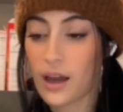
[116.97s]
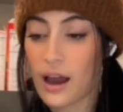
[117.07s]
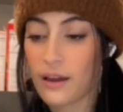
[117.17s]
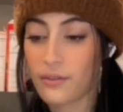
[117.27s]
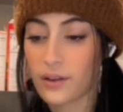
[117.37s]

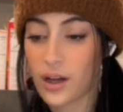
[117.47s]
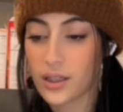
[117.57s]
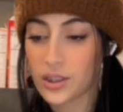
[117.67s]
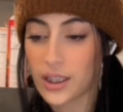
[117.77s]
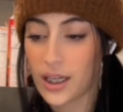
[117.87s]
I
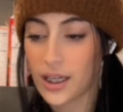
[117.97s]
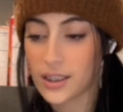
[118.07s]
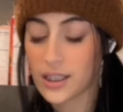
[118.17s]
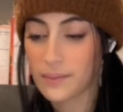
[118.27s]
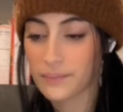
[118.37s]
forgot to get